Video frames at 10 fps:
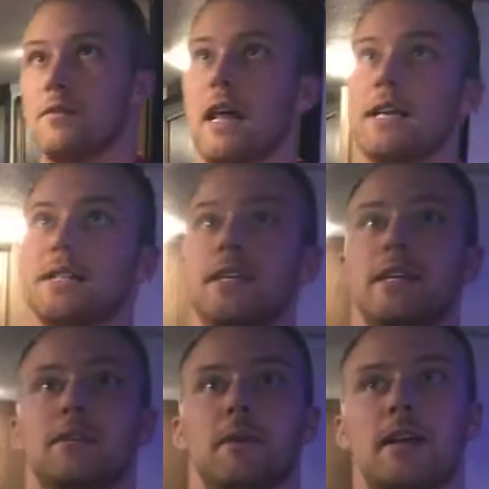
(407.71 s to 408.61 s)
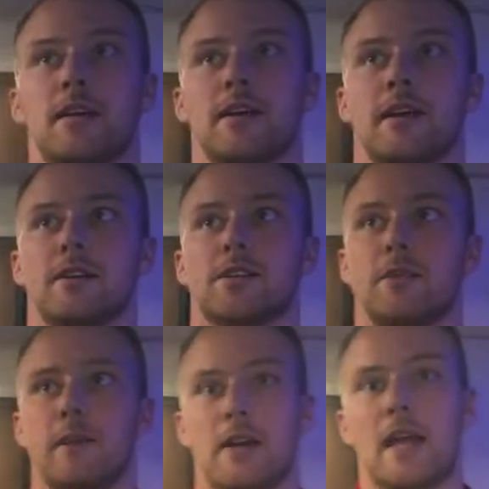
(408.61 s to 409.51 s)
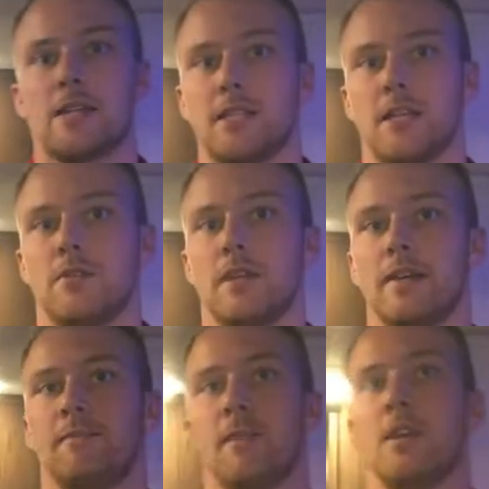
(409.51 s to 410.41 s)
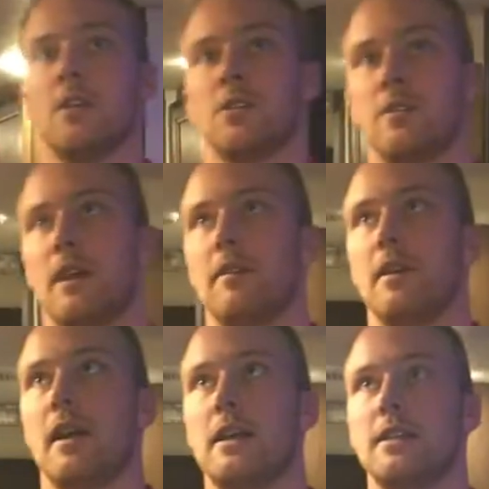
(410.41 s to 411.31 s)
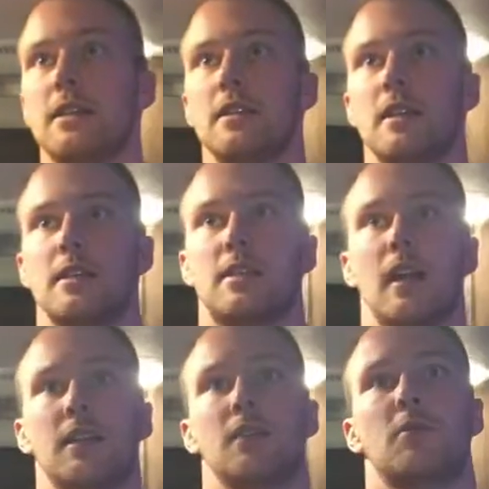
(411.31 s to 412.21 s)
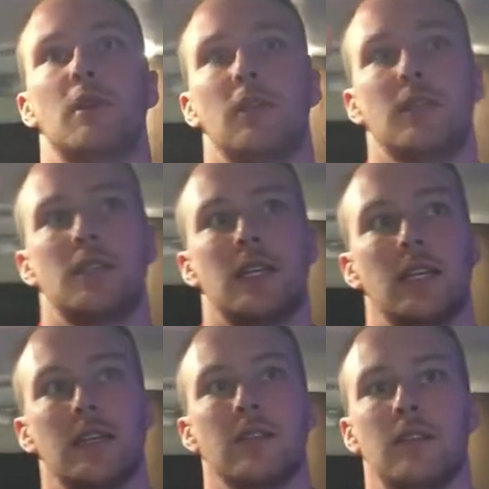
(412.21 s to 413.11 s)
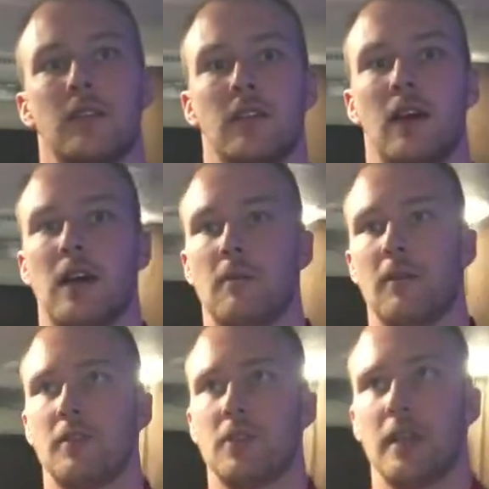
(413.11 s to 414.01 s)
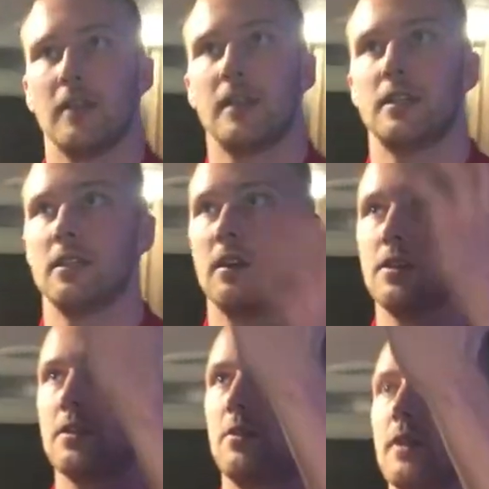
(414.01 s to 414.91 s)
Last thing in the main area here is going to be your AC unit. So you have your AC is ducted throughout the ceiling of your Cherokee. It's not just a